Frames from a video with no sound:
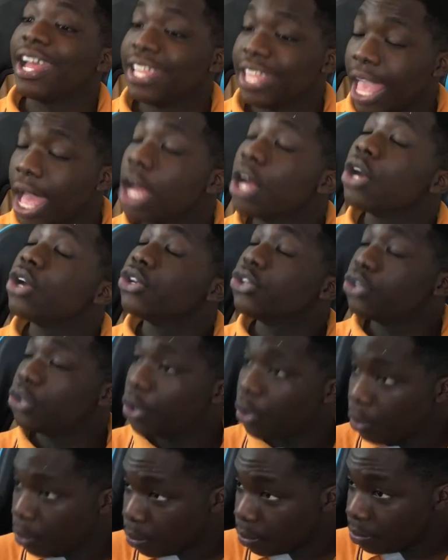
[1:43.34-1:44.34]
Yeah,
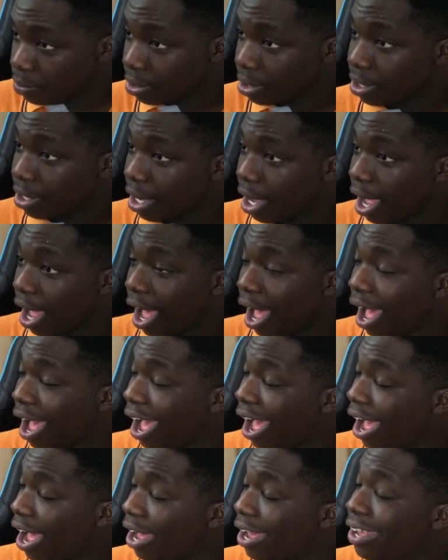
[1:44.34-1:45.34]
no.
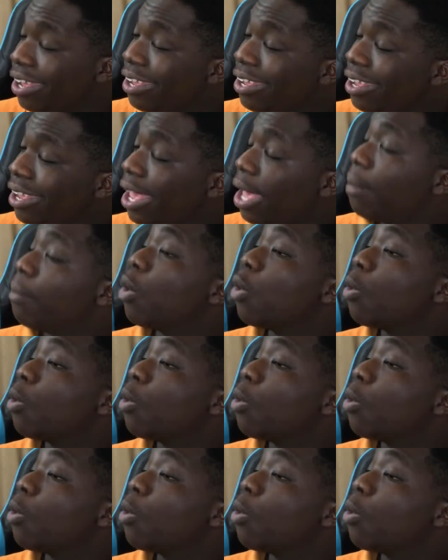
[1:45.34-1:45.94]
I am